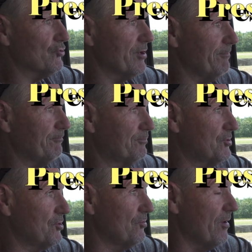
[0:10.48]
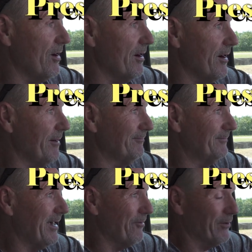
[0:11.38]
trip to, we're
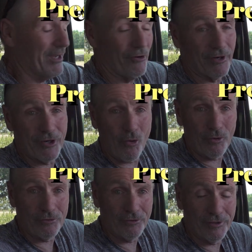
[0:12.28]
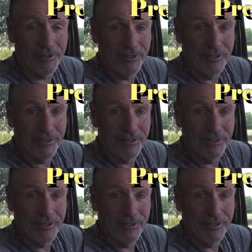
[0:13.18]
gonna go to northern